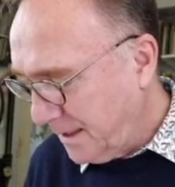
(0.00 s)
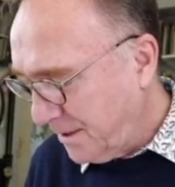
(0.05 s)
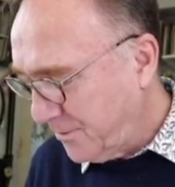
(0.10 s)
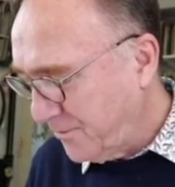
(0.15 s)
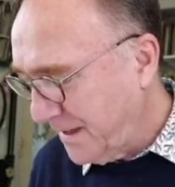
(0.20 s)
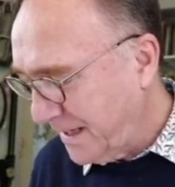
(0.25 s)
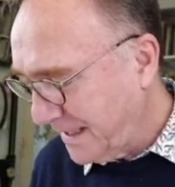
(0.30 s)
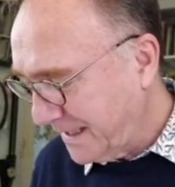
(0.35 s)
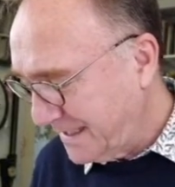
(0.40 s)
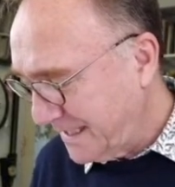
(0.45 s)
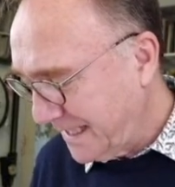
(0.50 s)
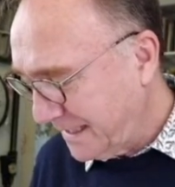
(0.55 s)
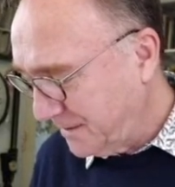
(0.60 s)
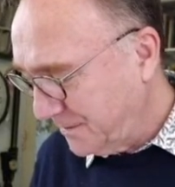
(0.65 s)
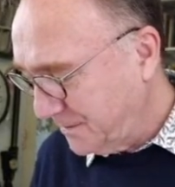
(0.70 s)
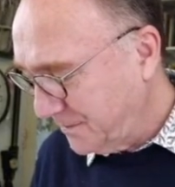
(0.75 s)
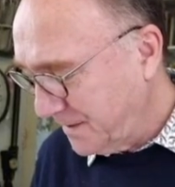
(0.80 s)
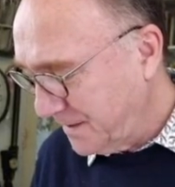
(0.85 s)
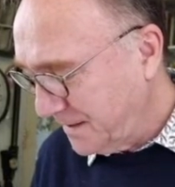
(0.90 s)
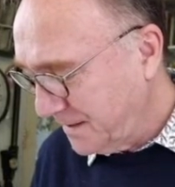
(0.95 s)

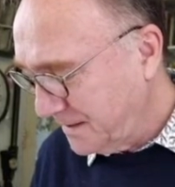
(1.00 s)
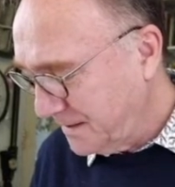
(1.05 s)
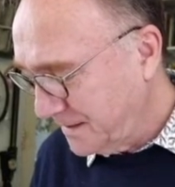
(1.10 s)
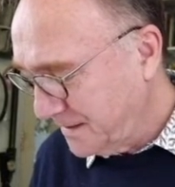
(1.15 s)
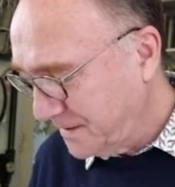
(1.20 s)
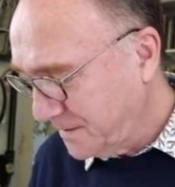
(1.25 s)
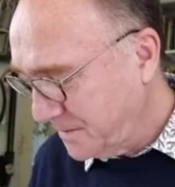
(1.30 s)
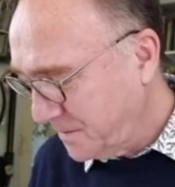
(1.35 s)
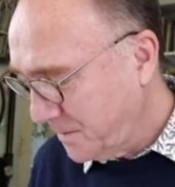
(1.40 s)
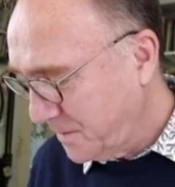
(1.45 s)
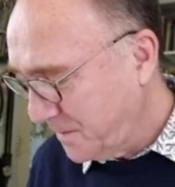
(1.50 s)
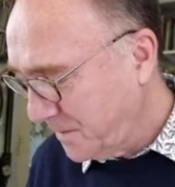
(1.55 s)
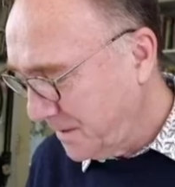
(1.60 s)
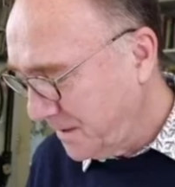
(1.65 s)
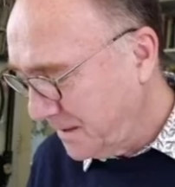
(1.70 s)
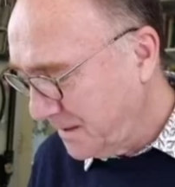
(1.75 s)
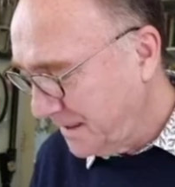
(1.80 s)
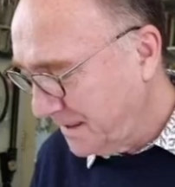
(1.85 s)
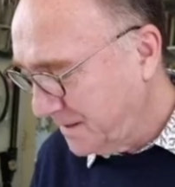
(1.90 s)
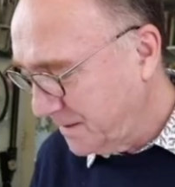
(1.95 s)
rectangle rather than a square.
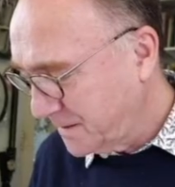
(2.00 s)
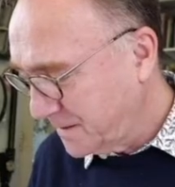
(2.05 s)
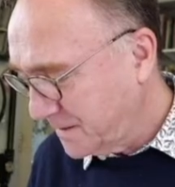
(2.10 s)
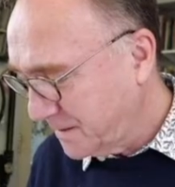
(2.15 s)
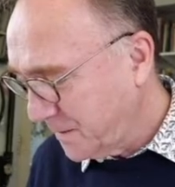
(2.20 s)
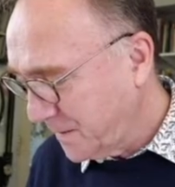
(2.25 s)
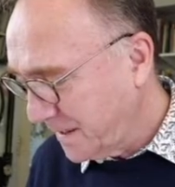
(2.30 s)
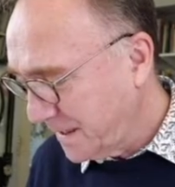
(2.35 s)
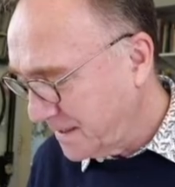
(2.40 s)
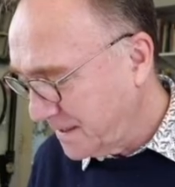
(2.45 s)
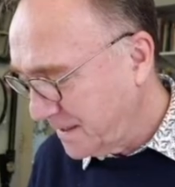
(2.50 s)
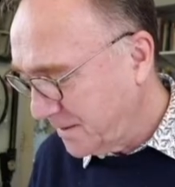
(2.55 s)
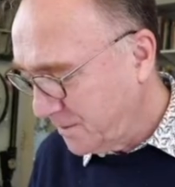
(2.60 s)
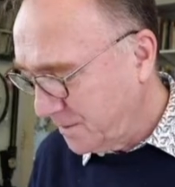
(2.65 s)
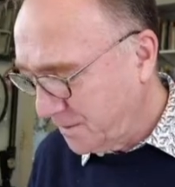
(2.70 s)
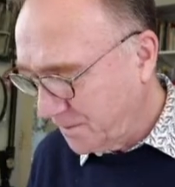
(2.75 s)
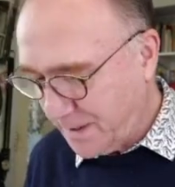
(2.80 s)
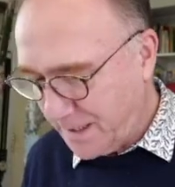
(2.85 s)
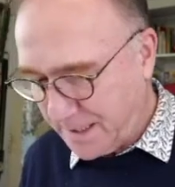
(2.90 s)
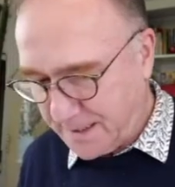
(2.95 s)
Well, they're not squares, they're
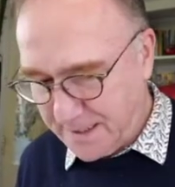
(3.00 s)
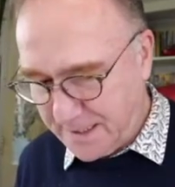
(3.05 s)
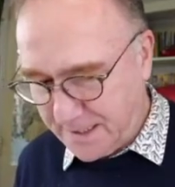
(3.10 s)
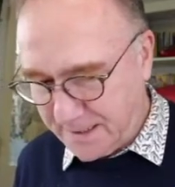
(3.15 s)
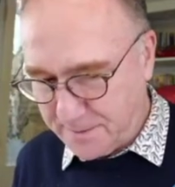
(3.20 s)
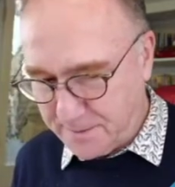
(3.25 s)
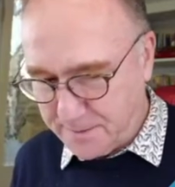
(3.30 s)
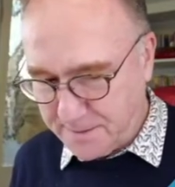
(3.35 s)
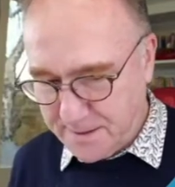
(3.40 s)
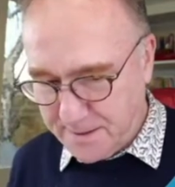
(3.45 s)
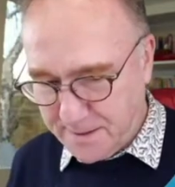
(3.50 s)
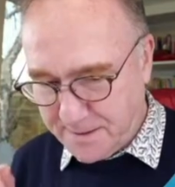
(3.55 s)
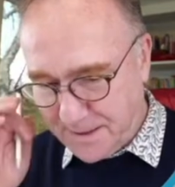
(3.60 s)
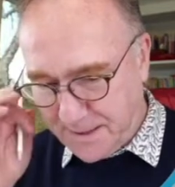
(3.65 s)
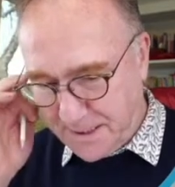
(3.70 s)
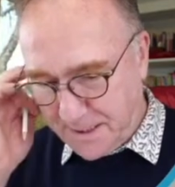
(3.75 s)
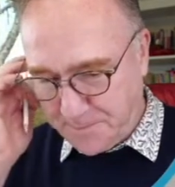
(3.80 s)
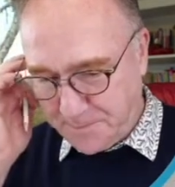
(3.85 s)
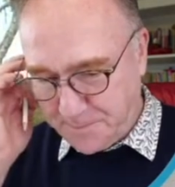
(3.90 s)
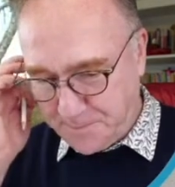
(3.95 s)
all rectangles, aren't
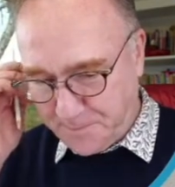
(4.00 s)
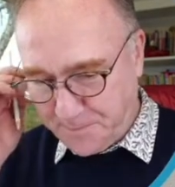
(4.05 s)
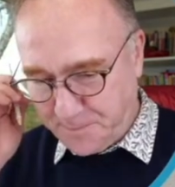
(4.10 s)
they?